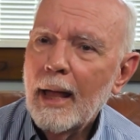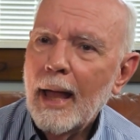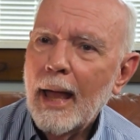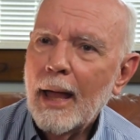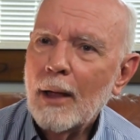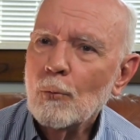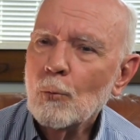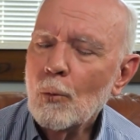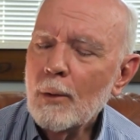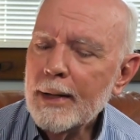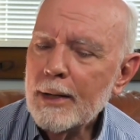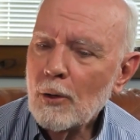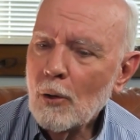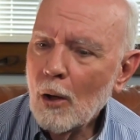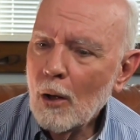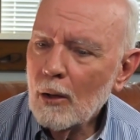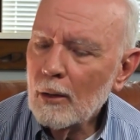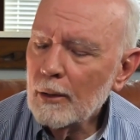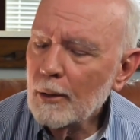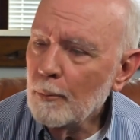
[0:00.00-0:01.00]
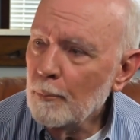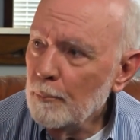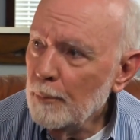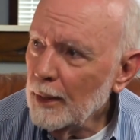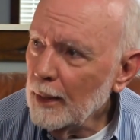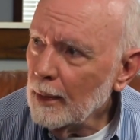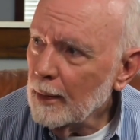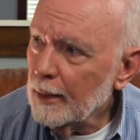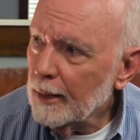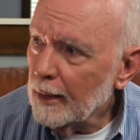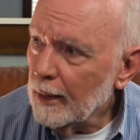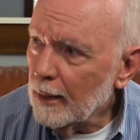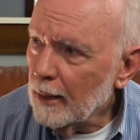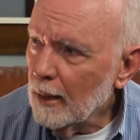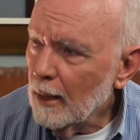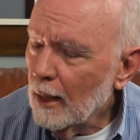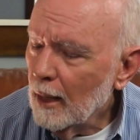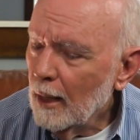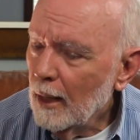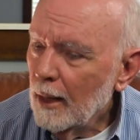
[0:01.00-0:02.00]
And we call the
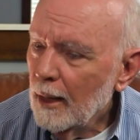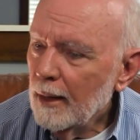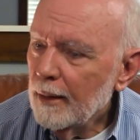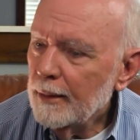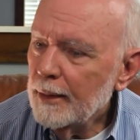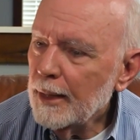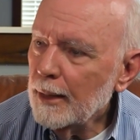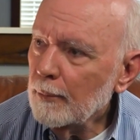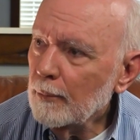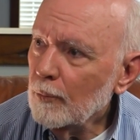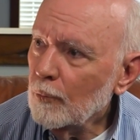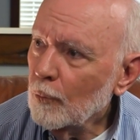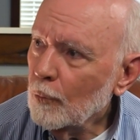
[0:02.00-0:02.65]
building that